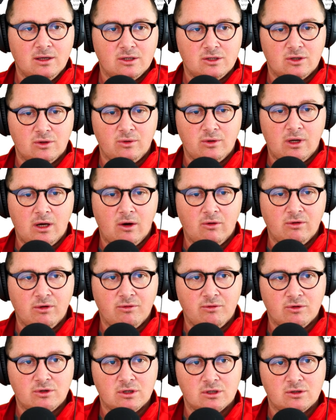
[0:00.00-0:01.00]
So now
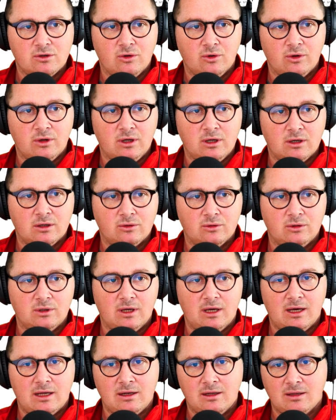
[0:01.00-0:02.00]
if you just go here to the
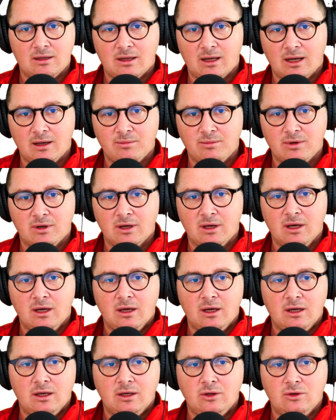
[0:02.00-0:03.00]
edit type,
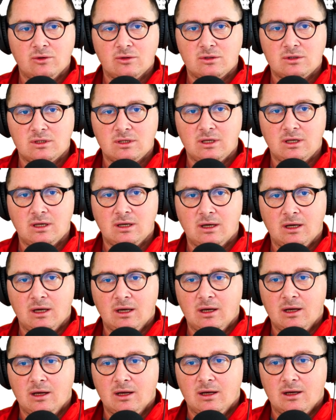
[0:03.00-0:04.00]
you see
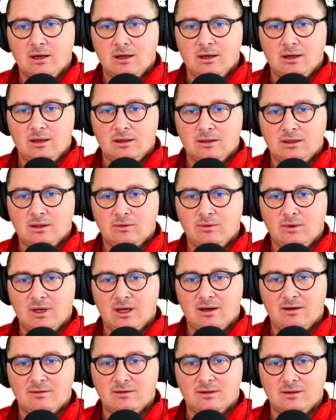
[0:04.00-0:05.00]
uh, that we
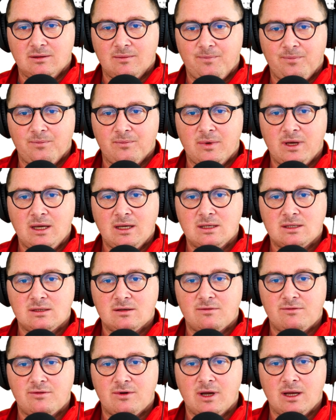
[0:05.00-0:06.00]
have the base,
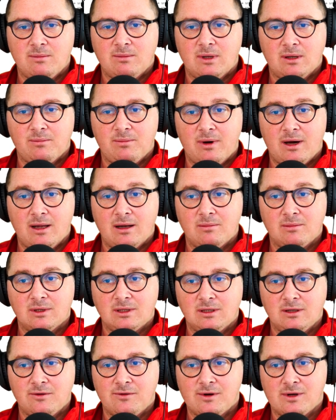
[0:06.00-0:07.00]
frame, and panel
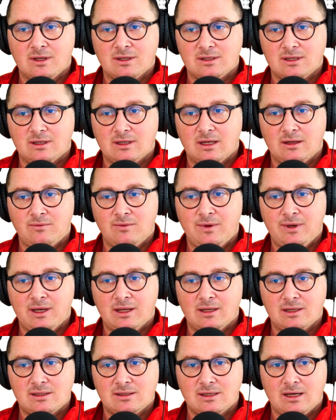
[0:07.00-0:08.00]
materials, and then we
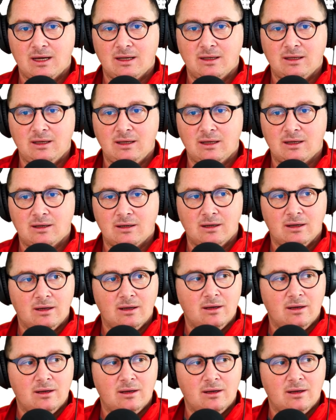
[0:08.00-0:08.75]
can assign here